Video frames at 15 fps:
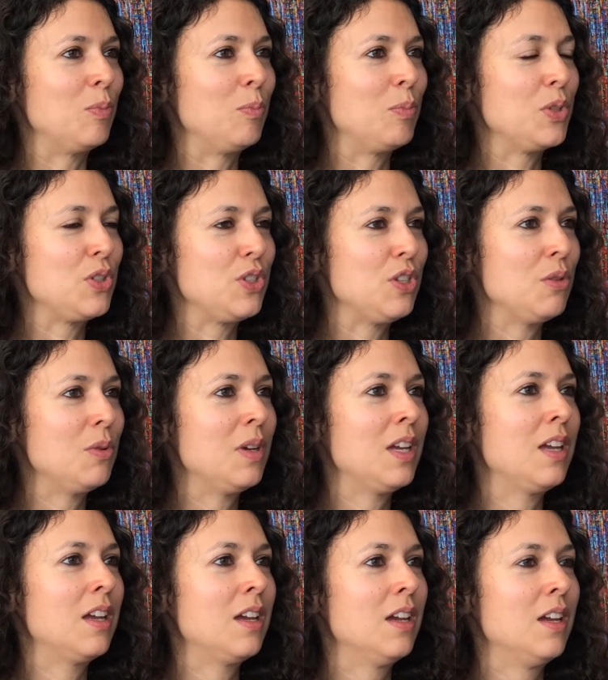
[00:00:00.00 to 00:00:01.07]

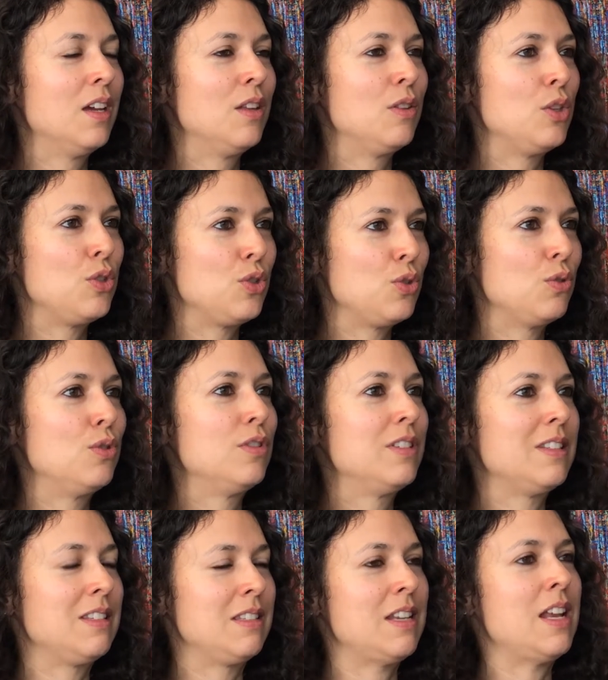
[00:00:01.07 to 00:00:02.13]
pursuing the sure
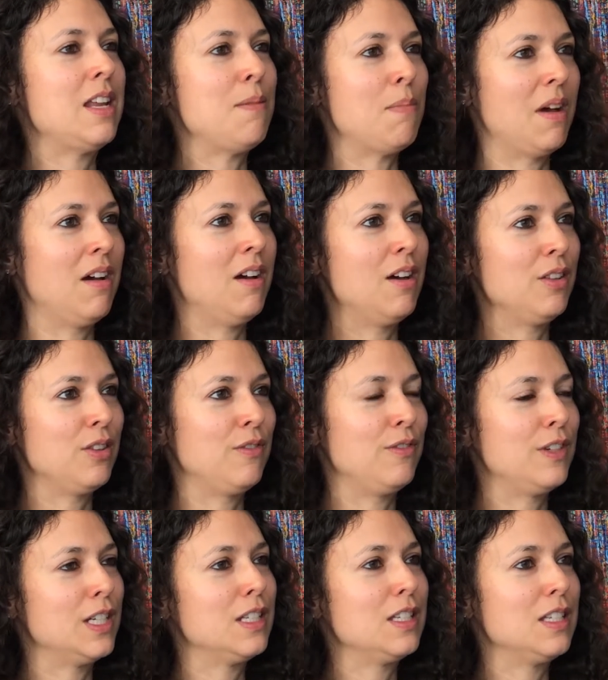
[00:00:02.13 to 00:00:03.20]
and steady path
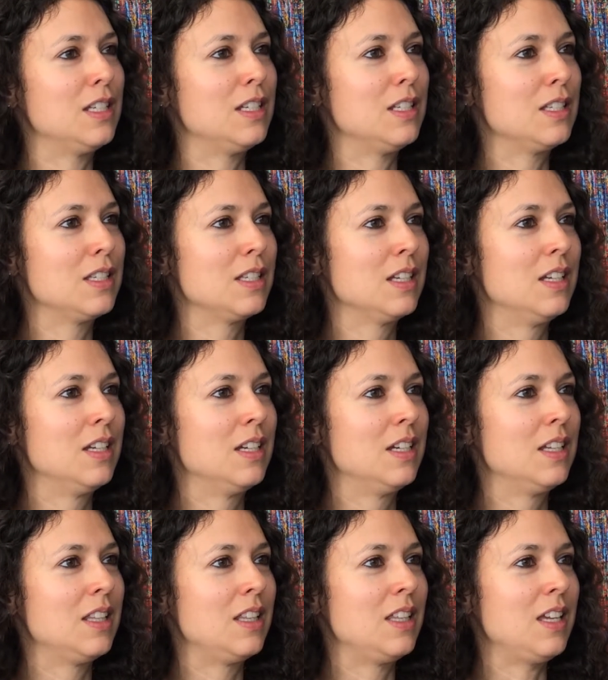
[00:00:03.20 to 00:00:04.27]
versus
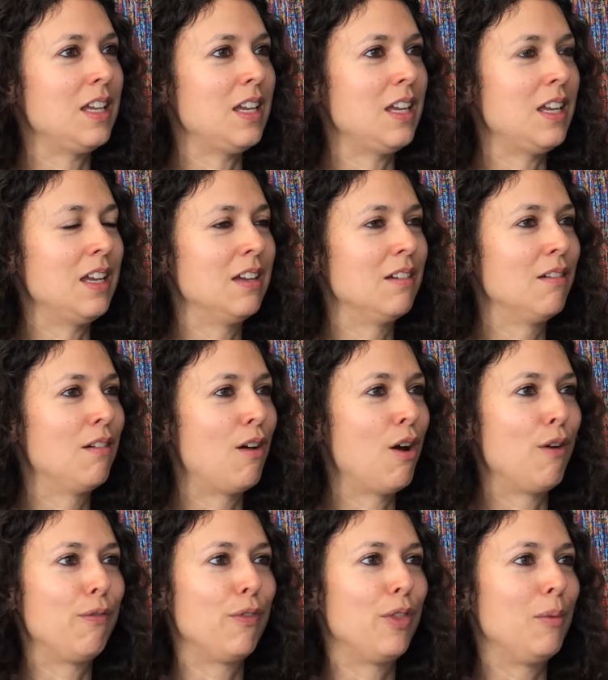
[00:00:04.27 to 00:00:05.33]
the
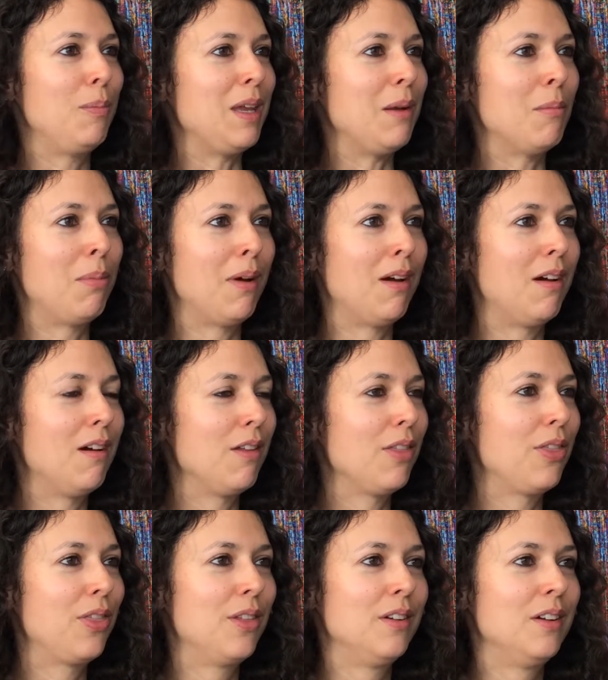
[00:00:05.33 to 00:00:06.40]
off the beaten
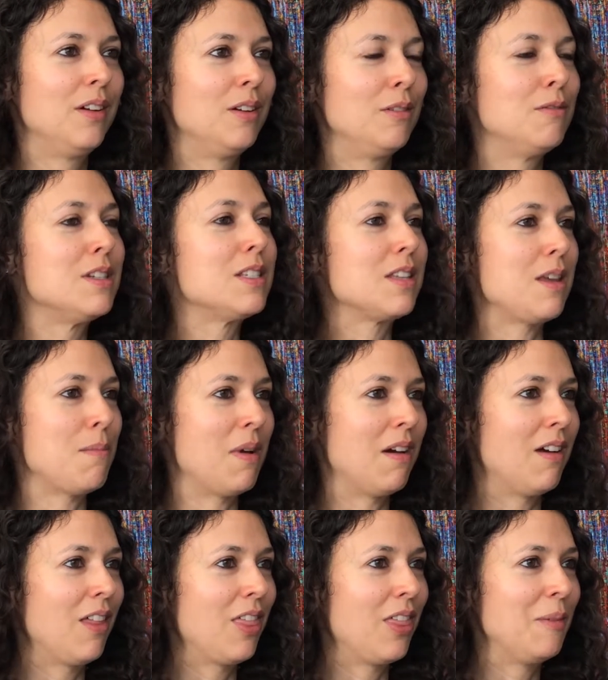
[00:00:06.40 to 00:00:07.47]
path, risky
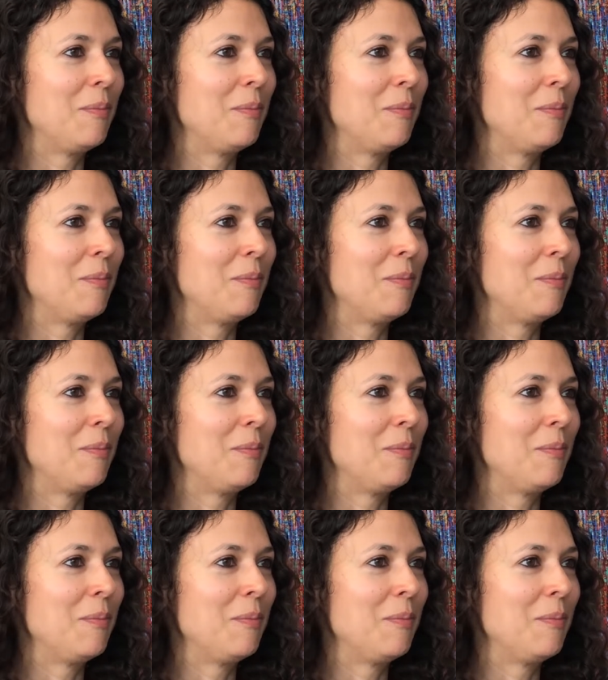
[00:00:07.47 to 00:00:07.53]
path.